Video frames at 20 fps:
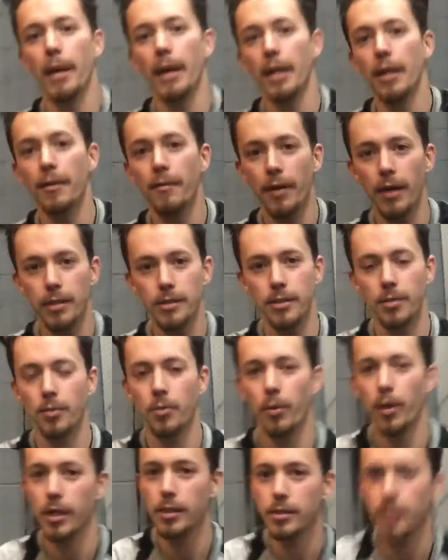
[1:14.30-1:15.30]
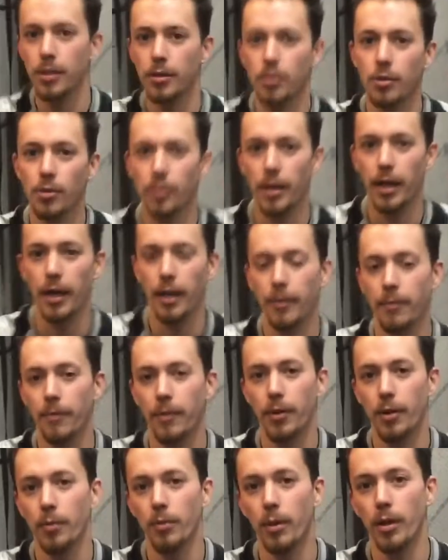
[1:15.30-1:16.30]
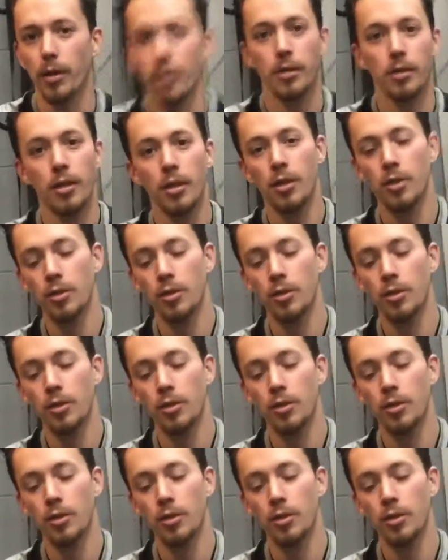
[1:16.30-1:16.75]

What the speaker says: many of us in the West can do that very well.